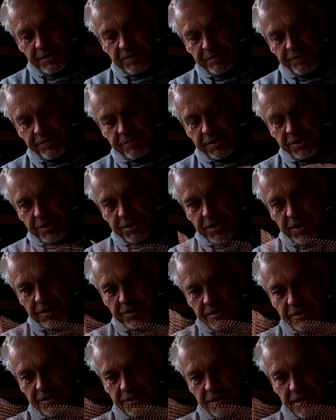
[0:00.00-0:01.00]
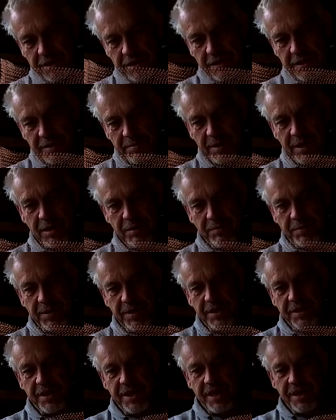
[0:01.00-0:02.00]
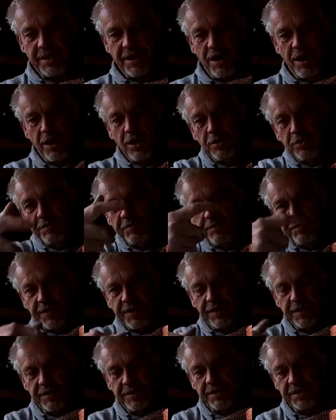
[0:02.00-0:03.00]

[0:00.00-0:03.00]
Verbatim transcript: for a slug to climb up and then over